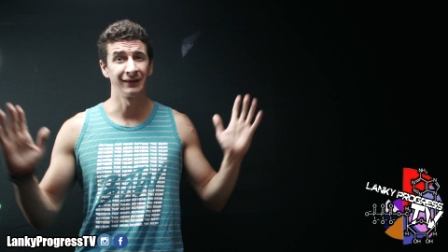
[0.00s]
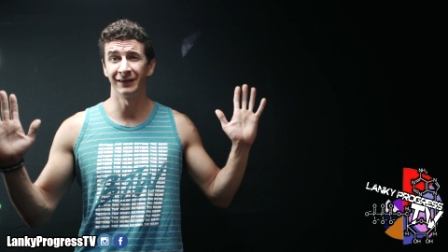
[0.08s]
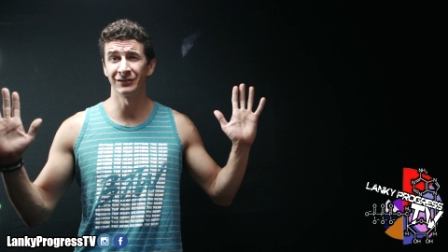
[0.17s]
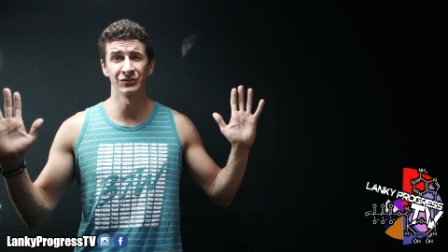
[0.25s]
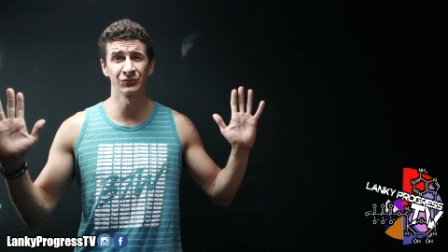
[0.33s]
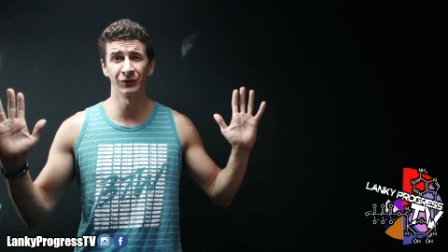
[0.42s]

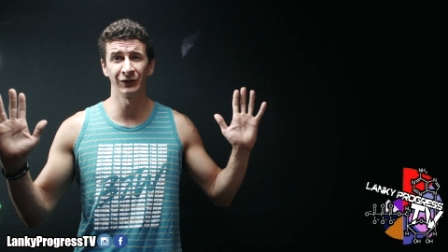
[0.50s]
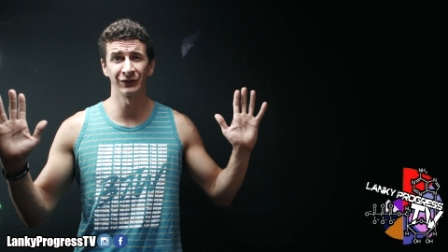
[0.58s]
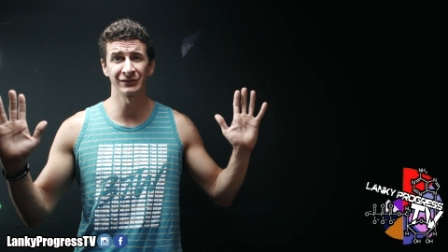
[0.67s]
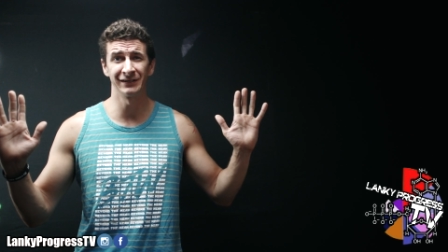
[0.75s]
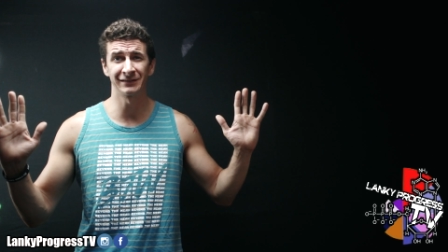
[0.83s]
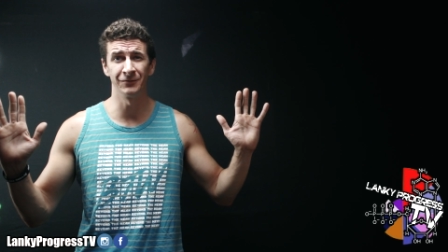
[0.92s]
That's just what it
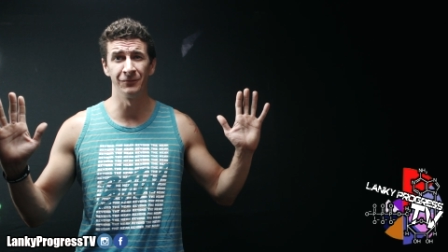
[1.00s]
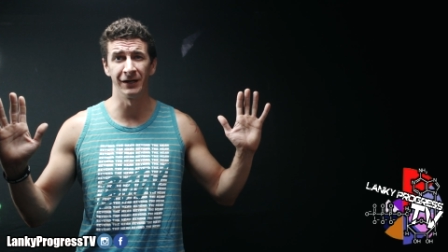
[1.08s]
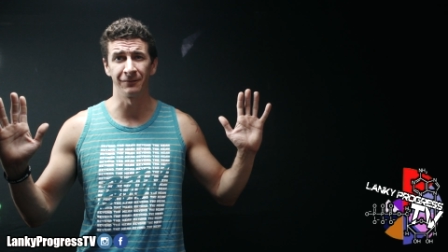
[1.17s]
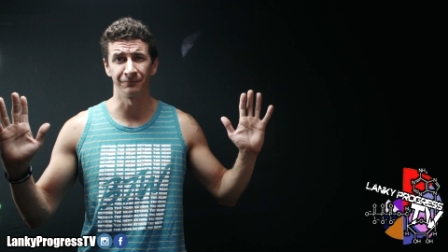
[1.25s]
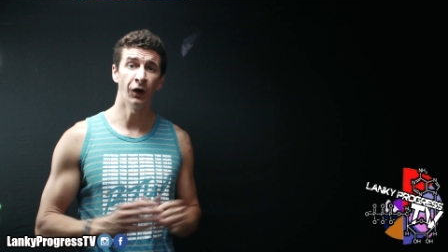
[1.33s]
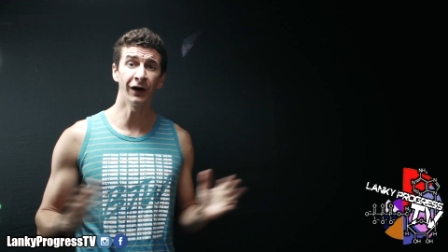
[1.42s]
looks like to me.
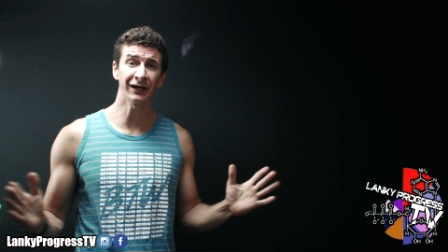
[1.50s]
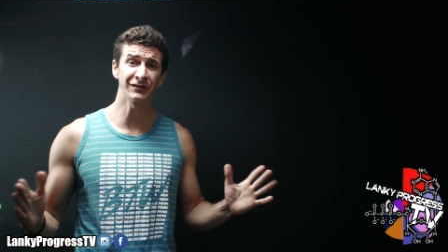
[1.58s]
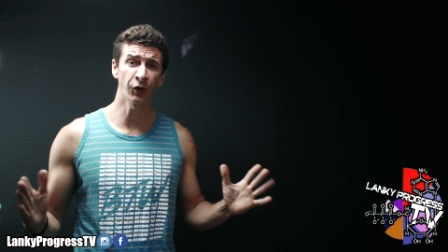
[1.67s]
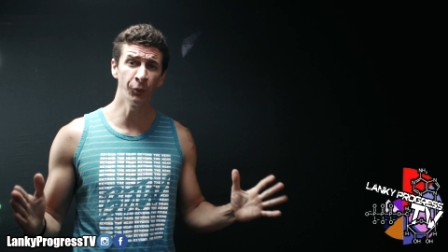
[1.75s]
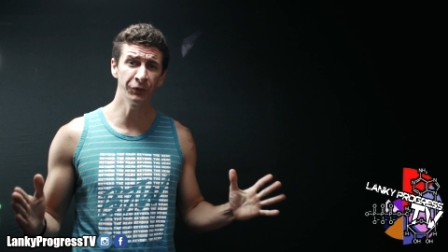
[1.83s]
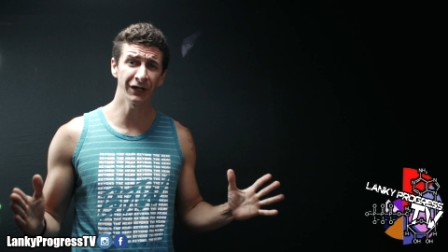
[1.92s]
All right guys,
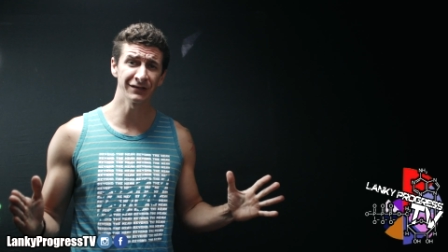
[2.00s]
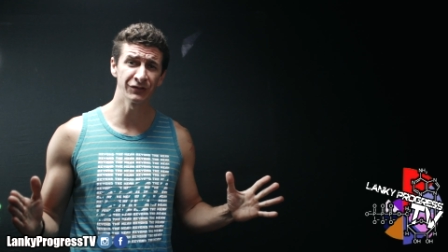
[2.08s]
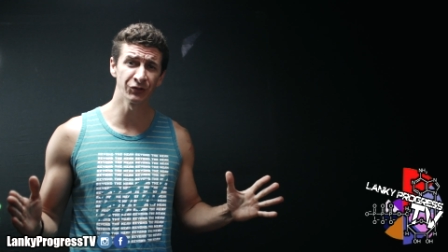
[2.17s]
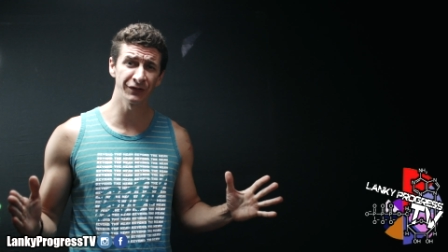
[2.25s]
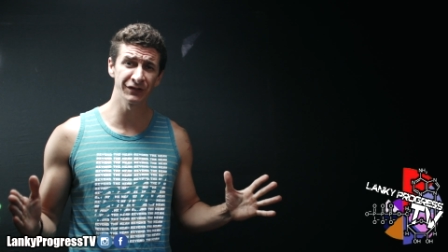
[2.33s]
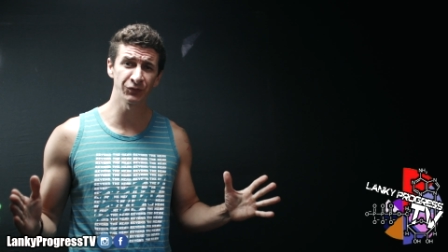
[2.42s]
hope you guys
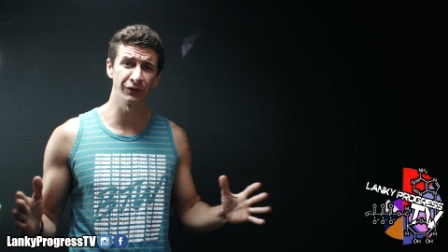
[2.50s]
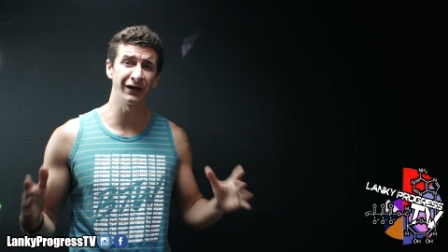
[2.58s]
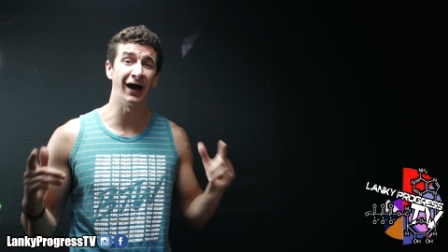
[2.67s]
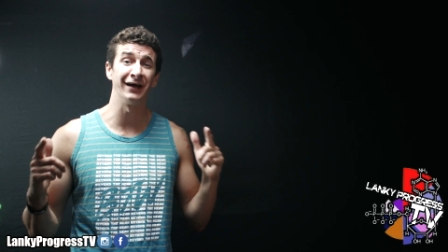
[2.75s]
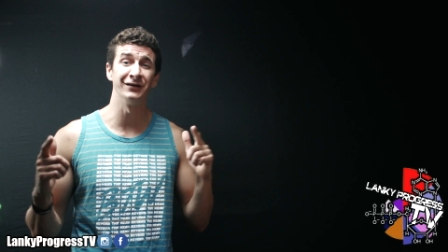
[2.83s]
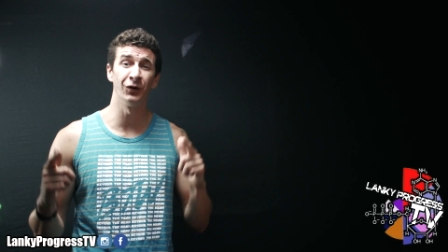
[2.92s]
enjoyed this one.
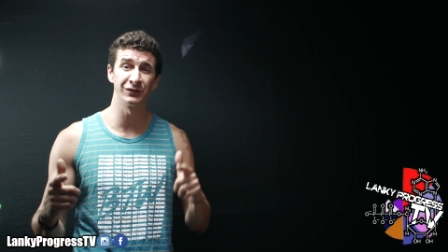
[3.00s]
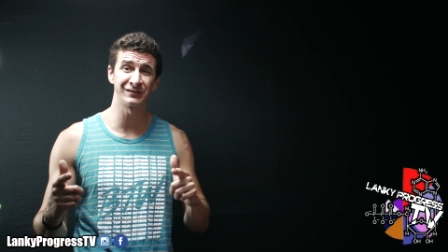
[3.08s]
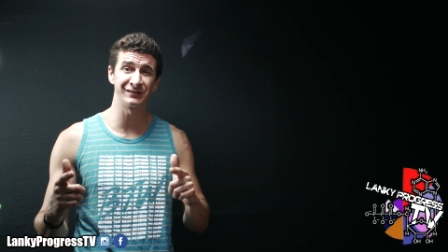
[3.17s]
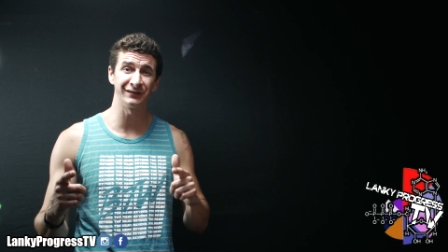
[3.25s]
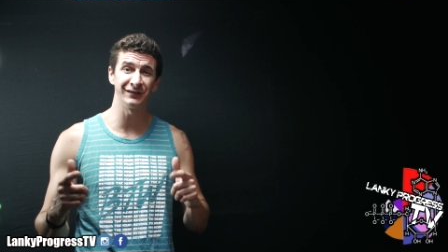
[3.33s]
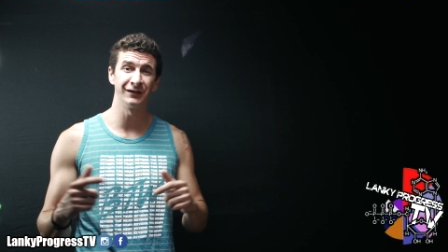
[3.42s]
I know it's
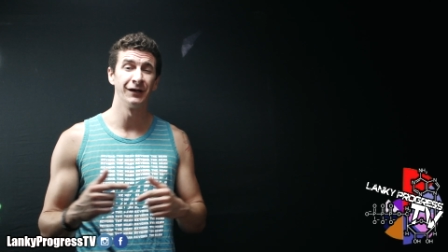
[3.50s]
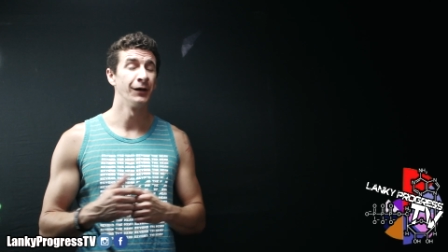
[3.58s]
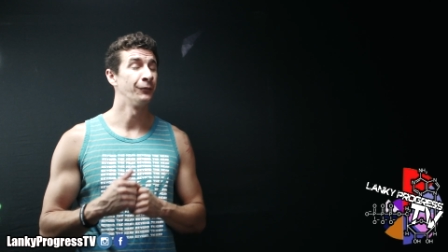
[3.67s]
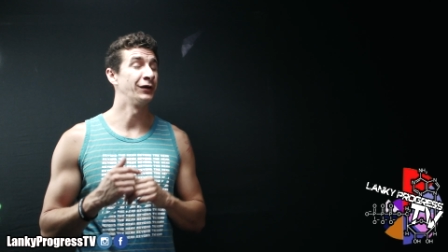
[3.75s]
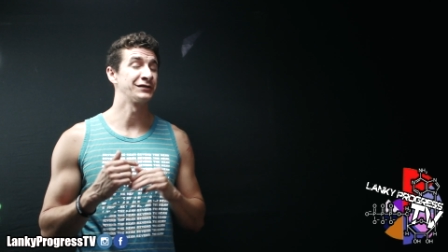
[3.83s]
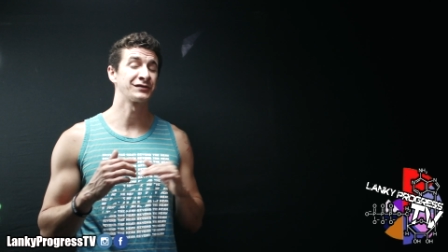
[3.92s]
silly,
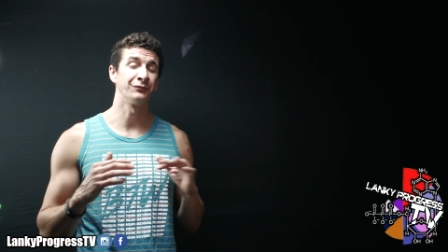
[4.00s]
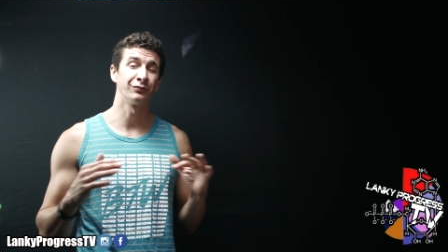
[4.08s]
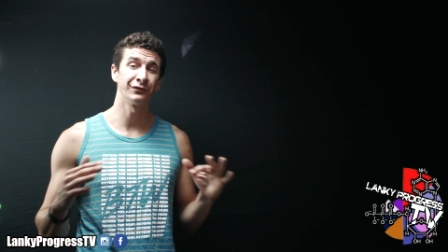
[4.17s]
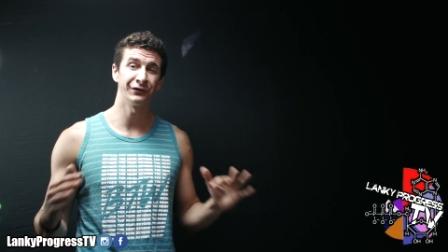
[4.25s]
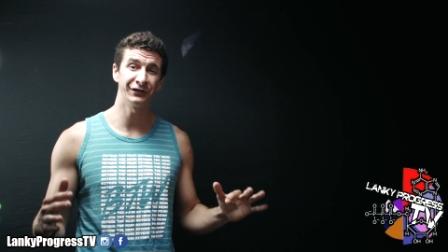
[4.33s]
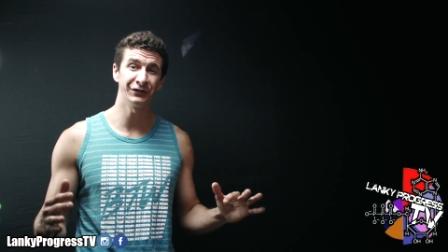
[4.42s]
but it's
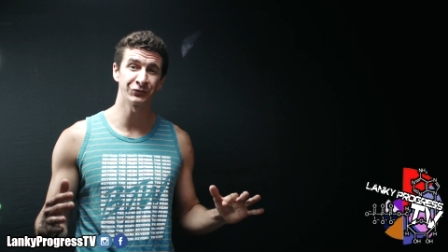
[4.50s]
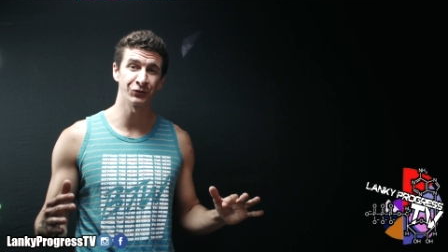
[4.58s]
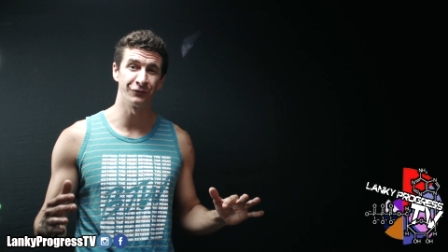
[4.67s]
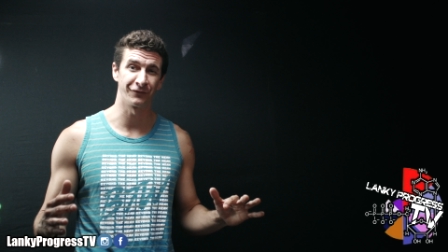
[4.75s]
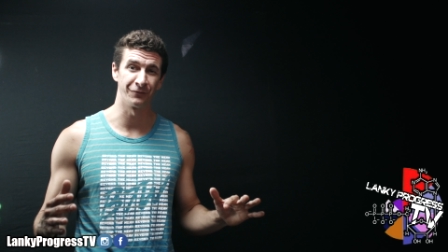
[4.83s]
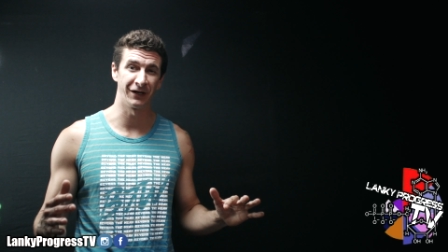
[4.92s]
completely true
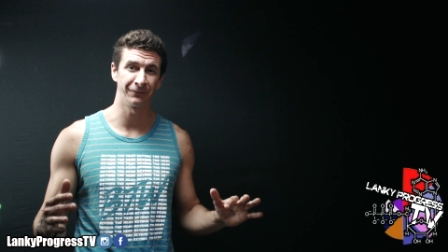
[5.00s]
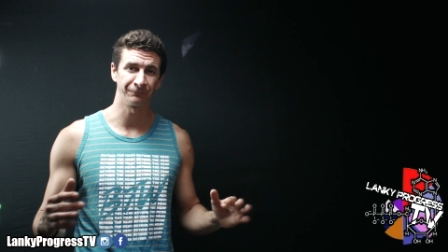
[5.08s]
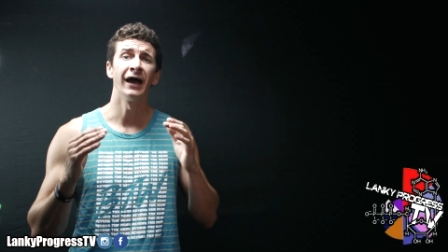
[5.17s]
for me.